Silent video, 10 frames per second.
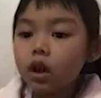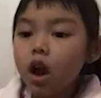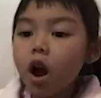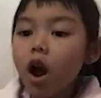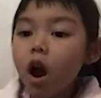
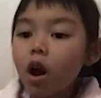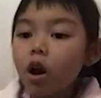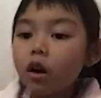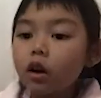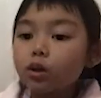There
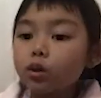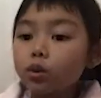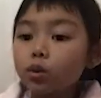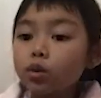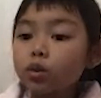are
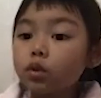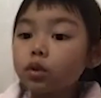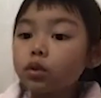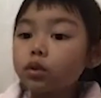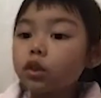
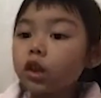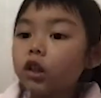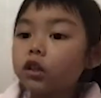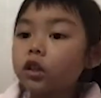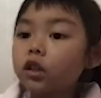4
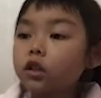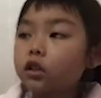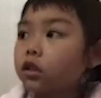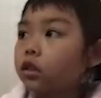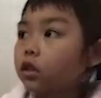colors
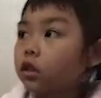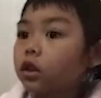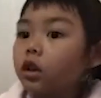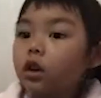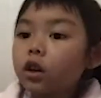in
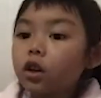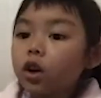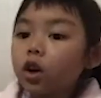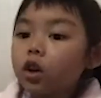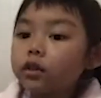the
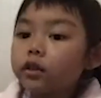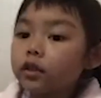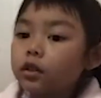closet.